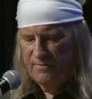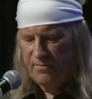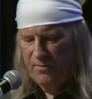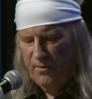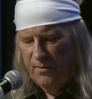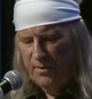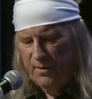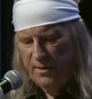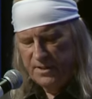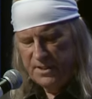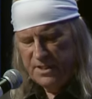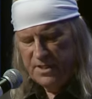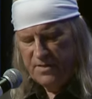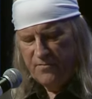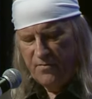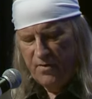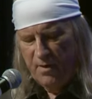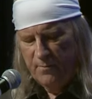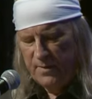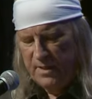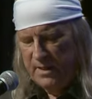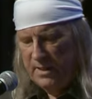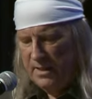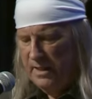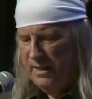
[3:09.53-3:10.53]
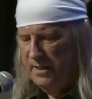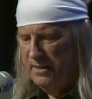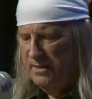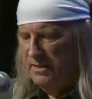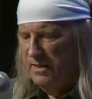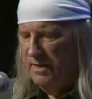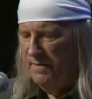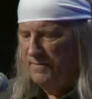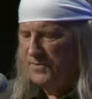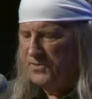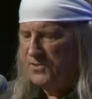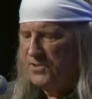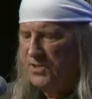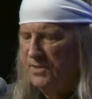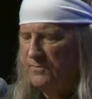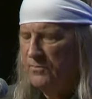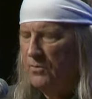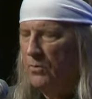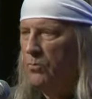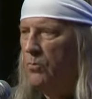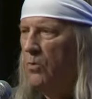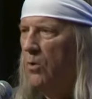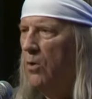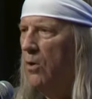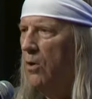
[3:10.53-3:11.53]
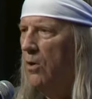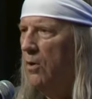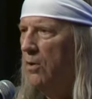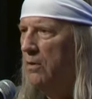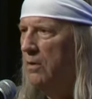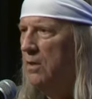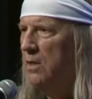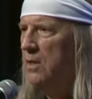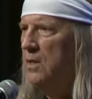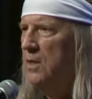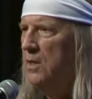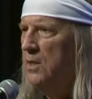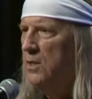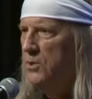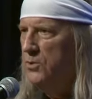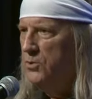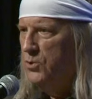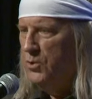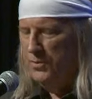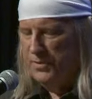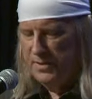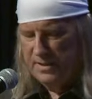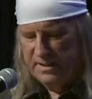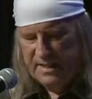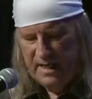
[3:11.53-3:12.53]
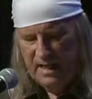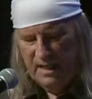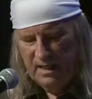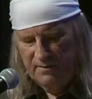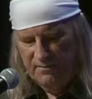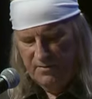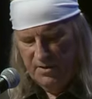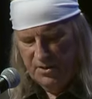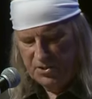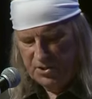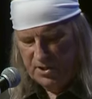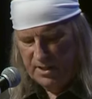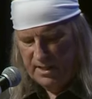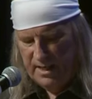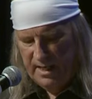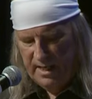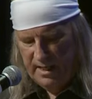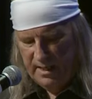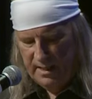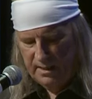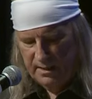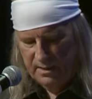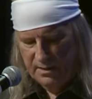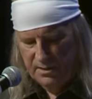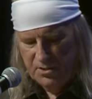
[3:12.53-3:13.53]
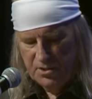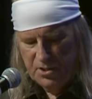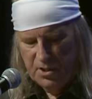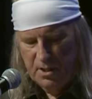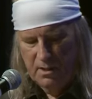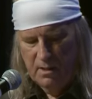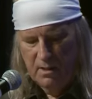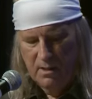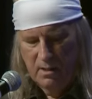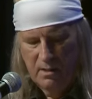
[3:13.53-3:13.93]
flourished from the end of the Civil War to the television age.